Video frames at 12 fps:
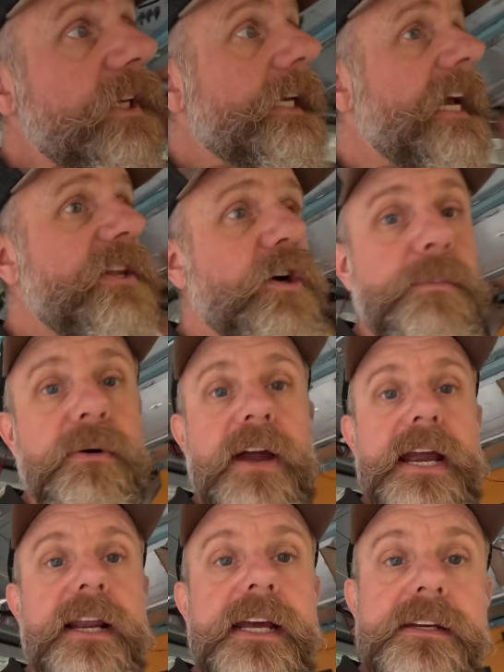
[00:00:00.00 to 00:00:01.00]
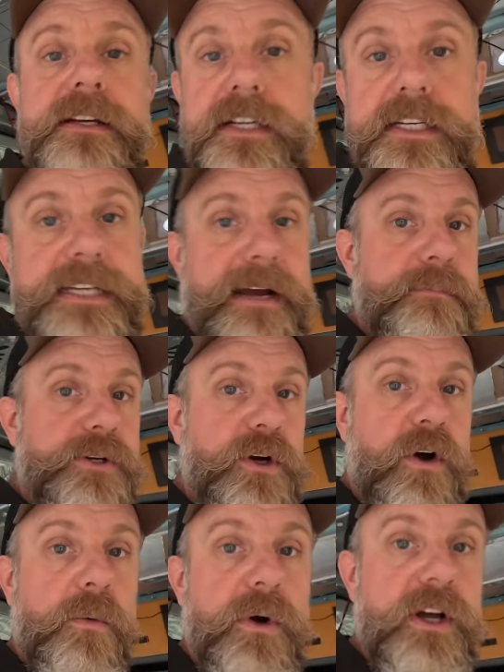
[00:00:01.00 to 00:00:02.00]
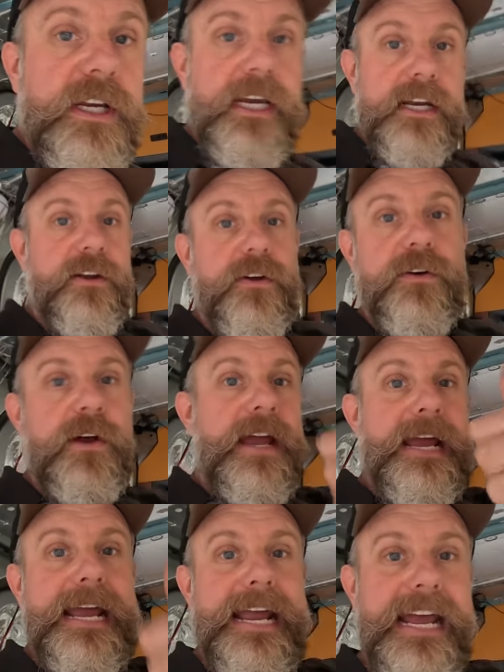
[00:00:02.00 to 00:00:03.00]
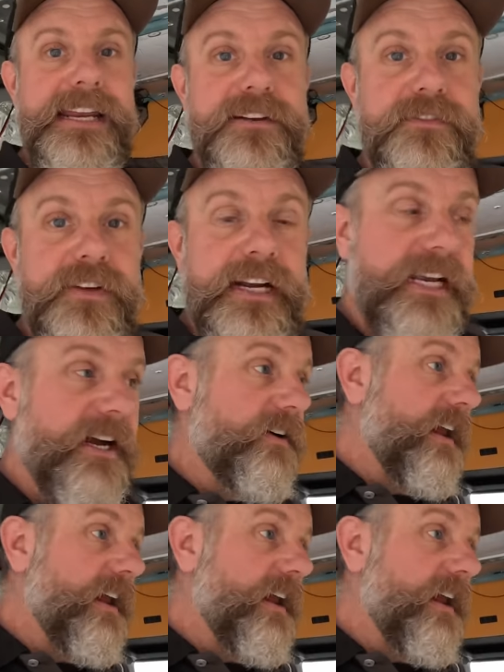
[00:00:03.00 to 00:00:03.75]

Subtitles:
Get the upper rail in, tambour door working. Hey, end of video,